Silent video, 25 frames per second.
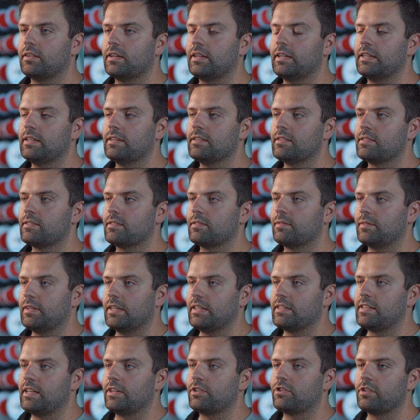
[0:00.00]
is
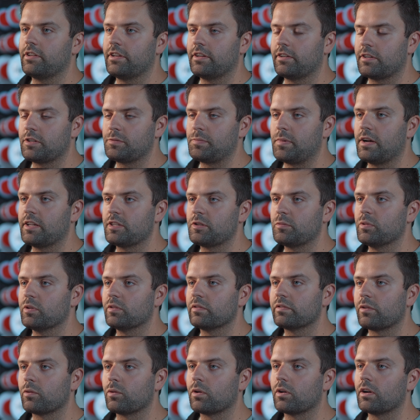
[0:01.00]
essentially responsible
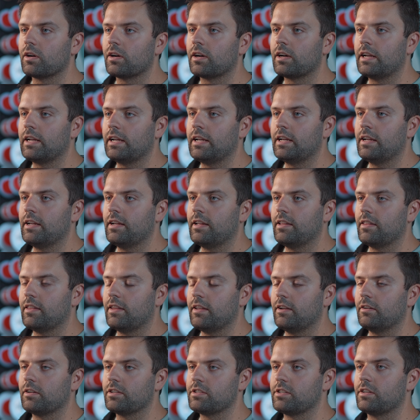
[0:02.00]
for
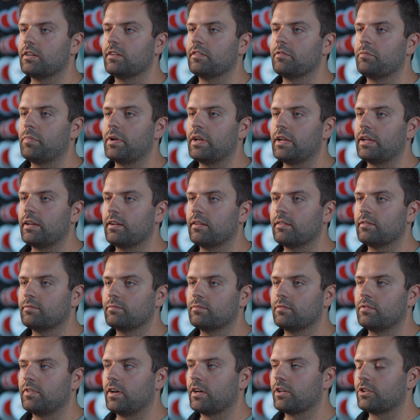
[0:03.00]
the reserve
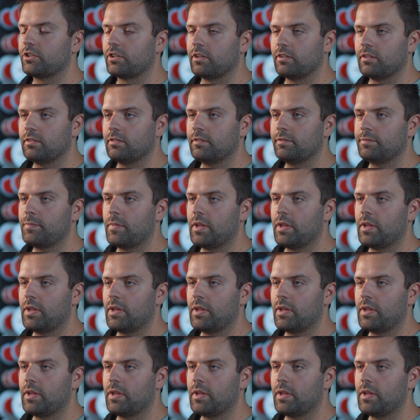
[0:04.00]
being functional.